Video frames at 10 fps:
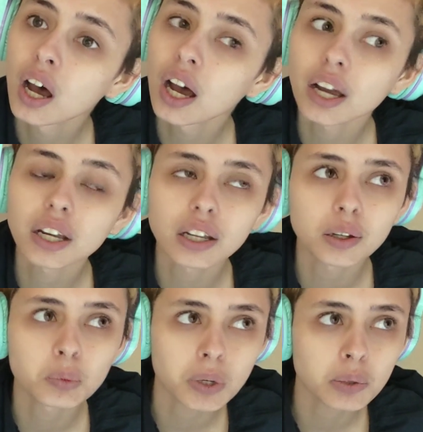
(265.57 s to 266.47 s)
I
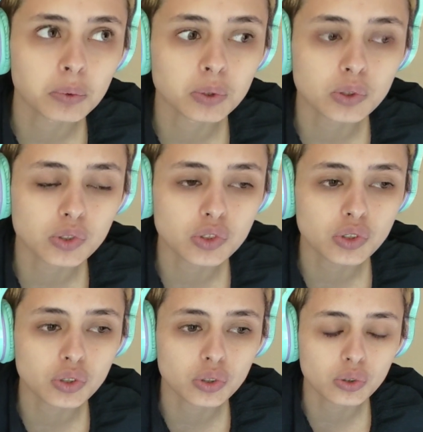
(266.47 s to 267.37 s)
am able
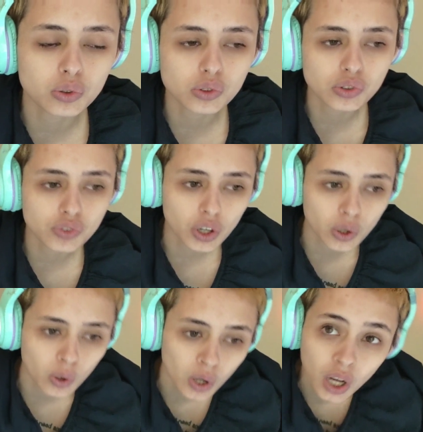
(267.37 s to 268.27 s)
to
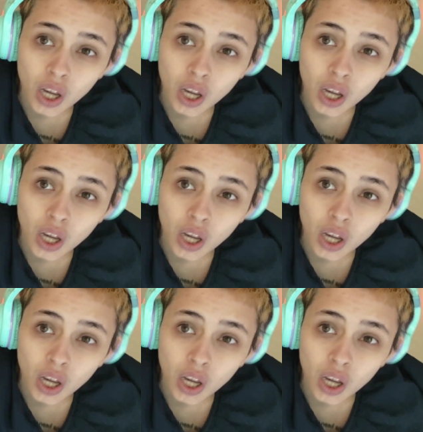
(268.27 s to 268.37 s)
devote